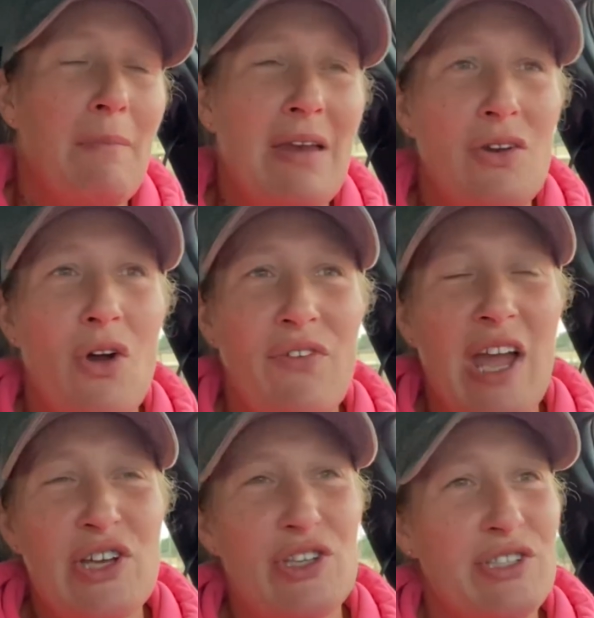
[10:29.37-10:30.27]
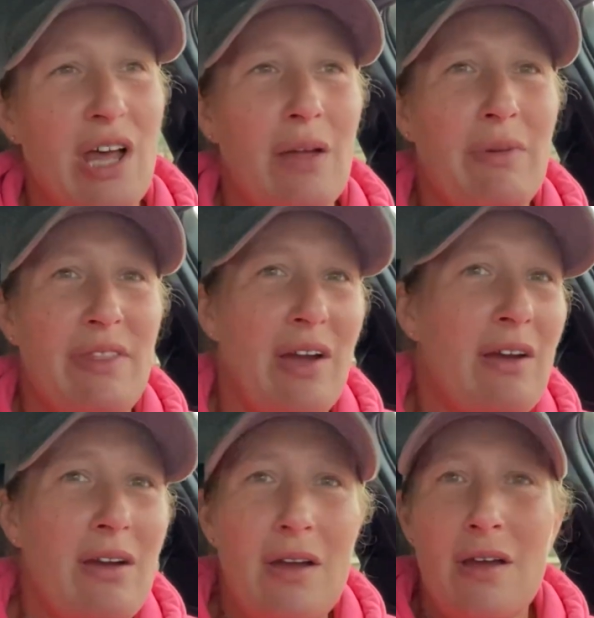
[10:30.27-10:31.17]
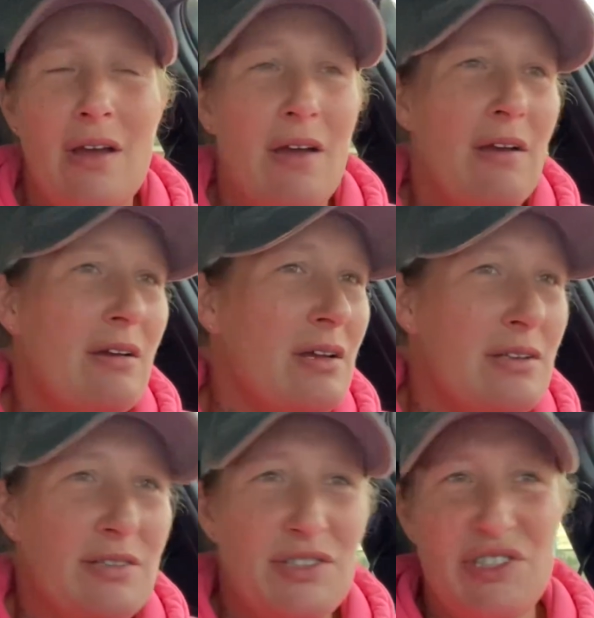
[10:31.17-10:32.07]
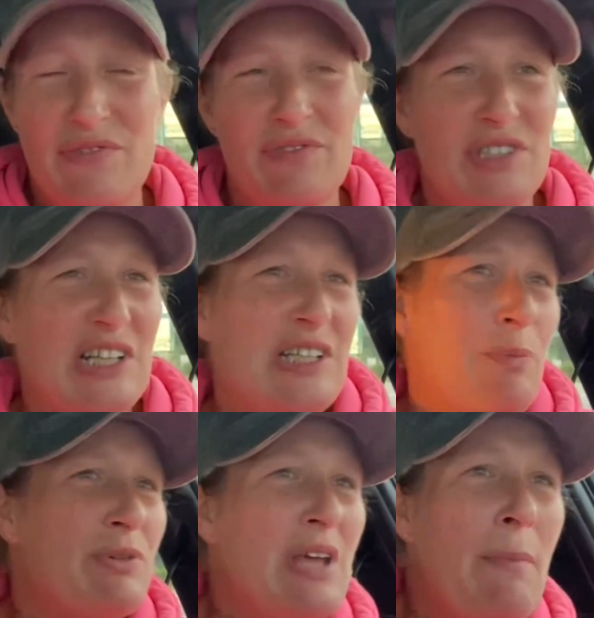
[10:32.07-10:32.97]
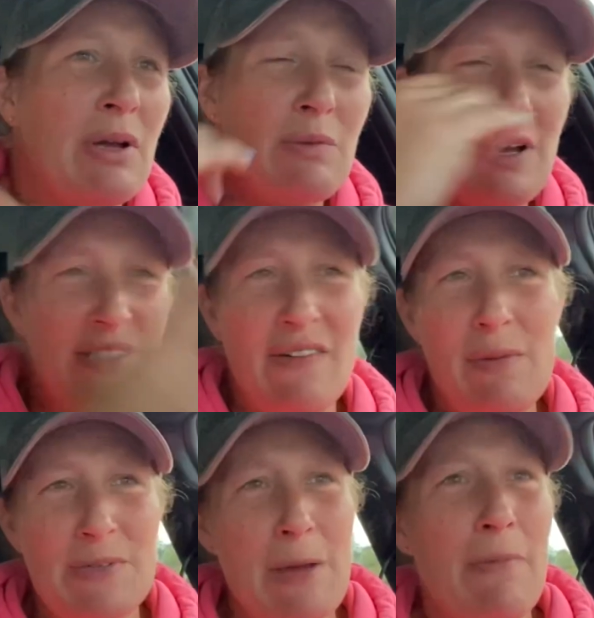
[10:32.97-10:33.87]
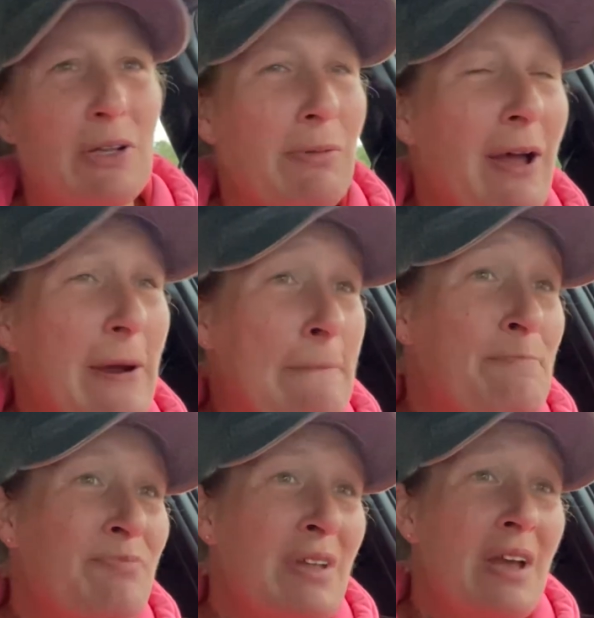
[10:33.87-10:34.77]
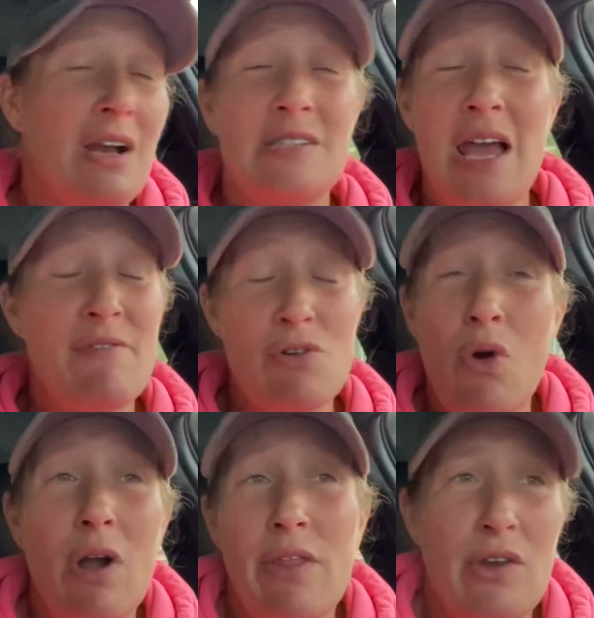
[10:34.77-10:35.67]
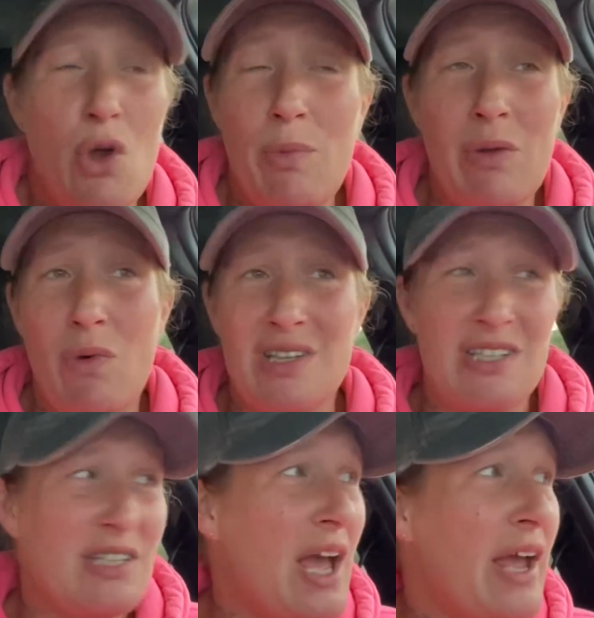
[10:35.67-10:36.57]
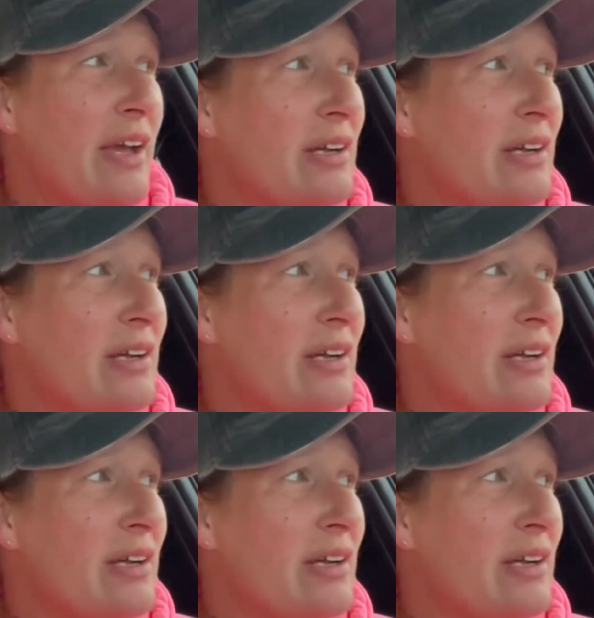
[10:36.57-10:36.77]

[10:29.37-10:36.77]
notifications telling me they're 60% multiplier, 70% multiplier, because they have an order that nobody wants to take.